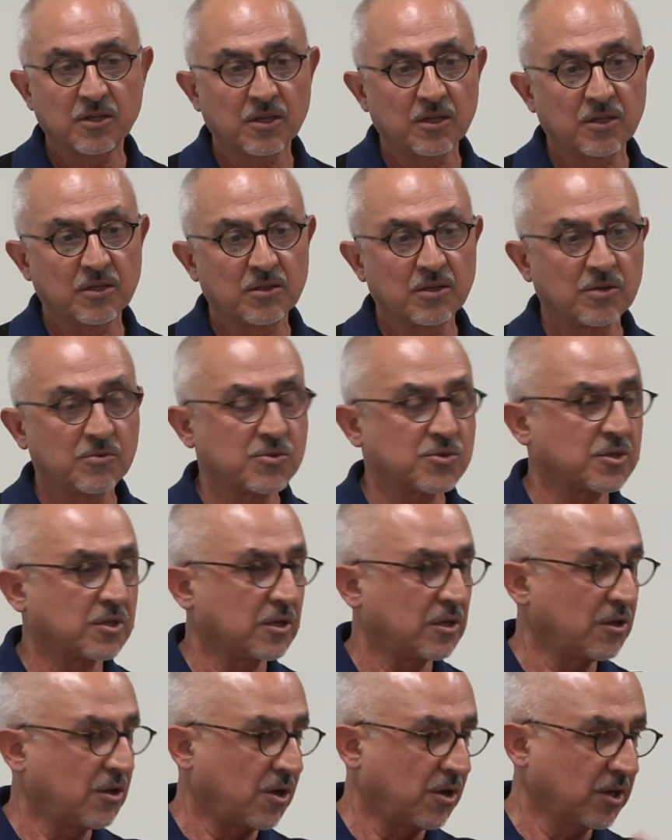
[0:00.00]
The, that was the
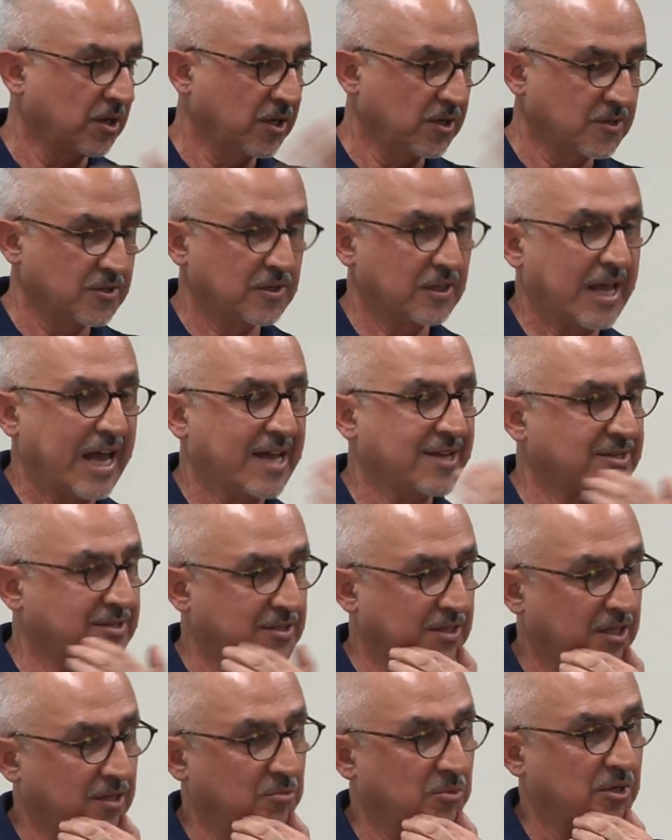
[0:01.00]
longest
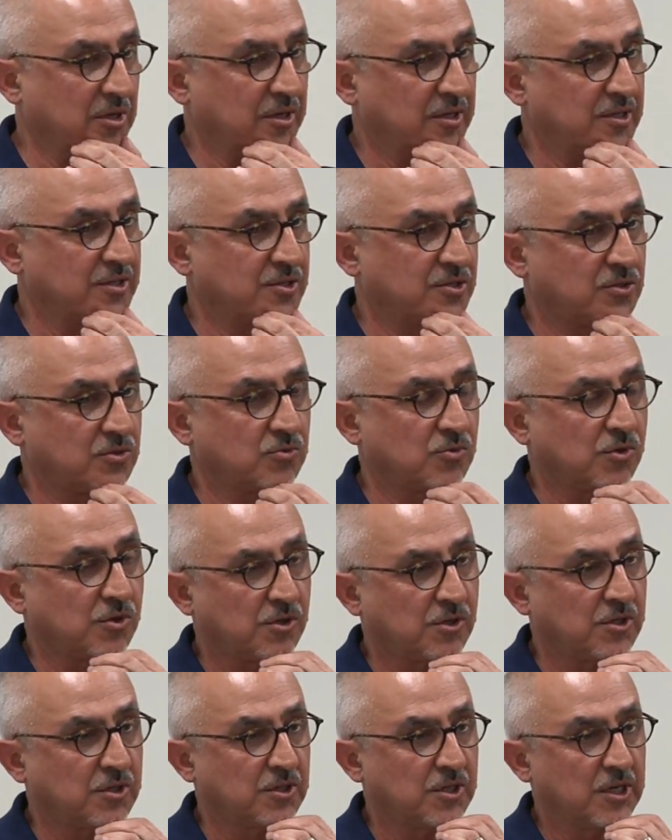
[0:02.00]
lasting Middle East
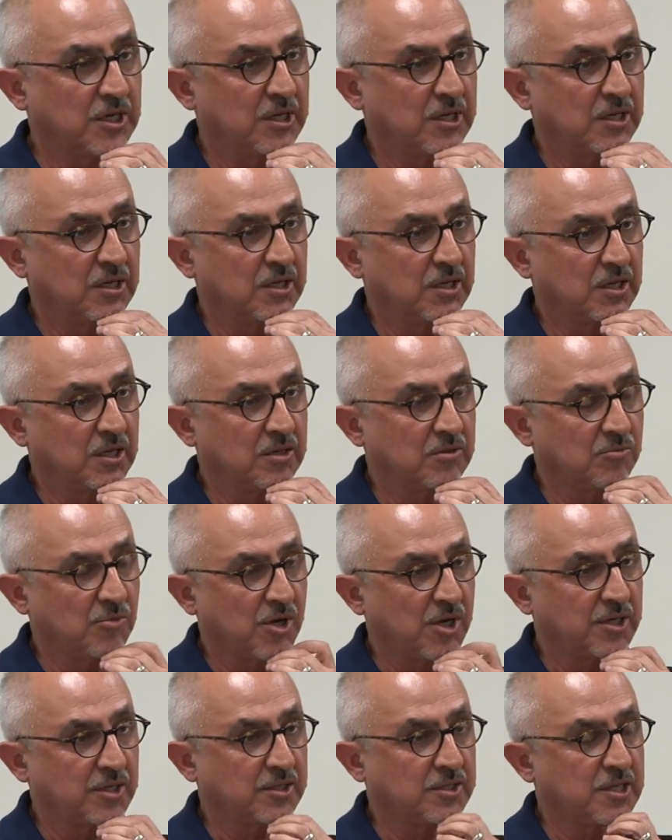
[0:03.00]
war in
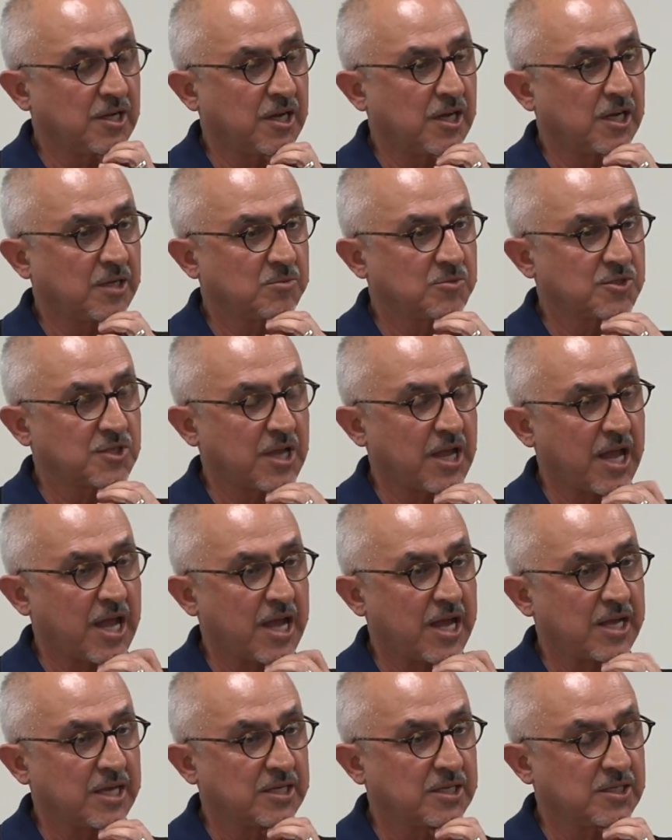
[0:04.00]
modern times
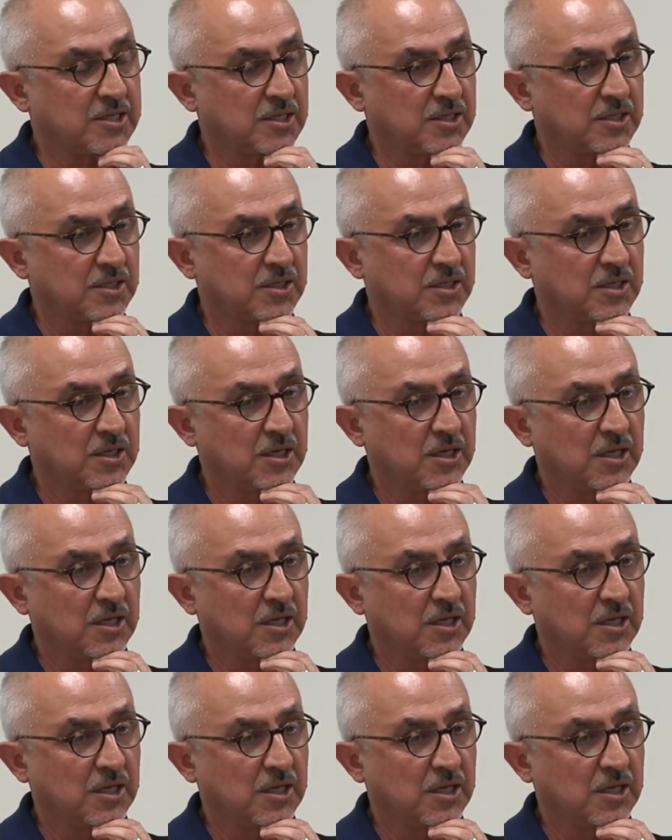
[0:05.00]
and uh,